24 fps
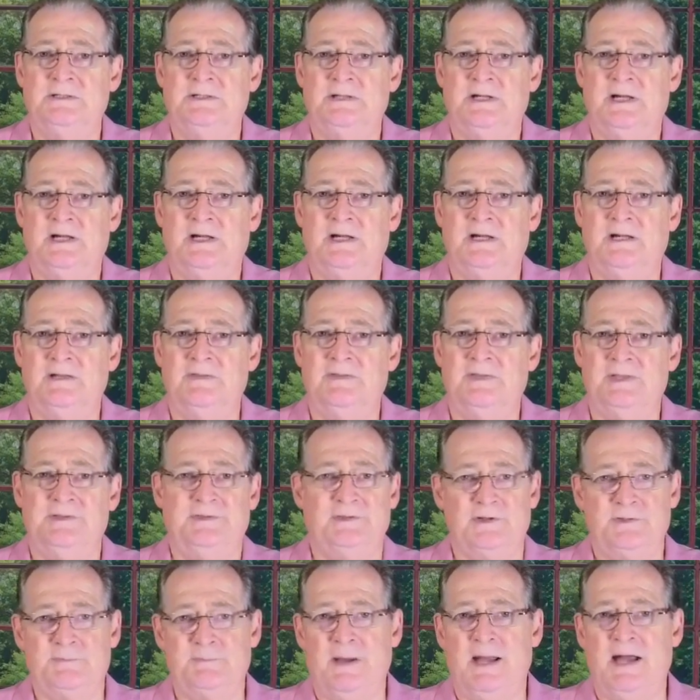uh, that
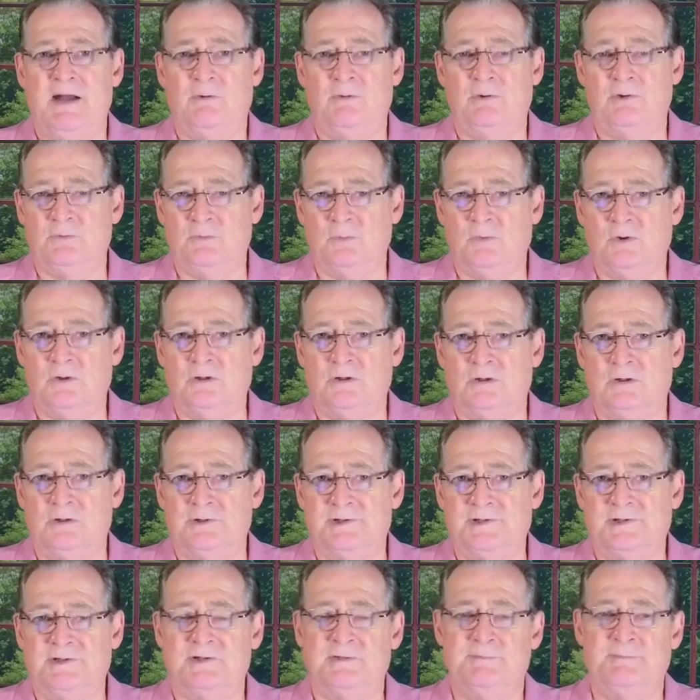there's power in
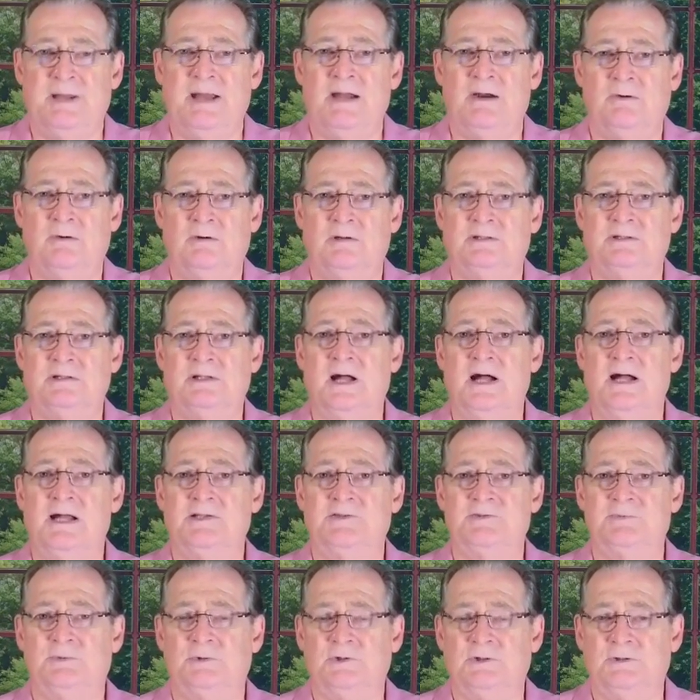words and there's power in
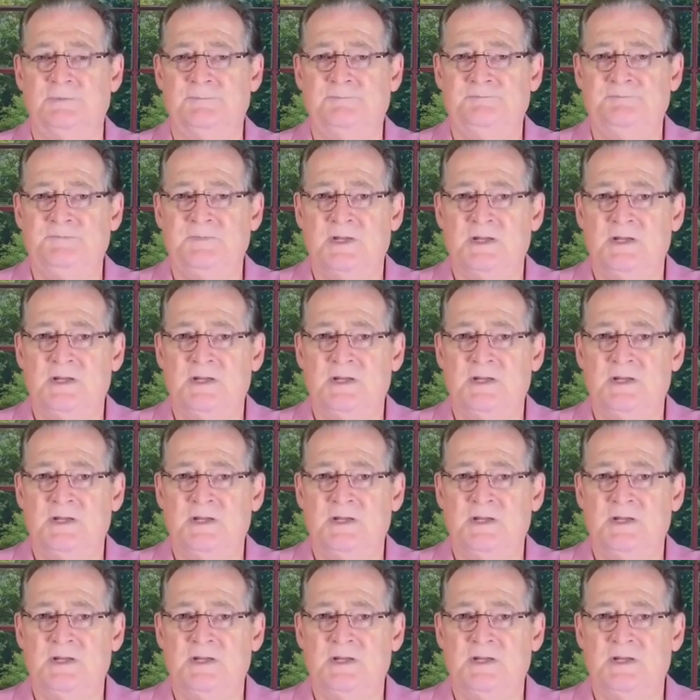God's word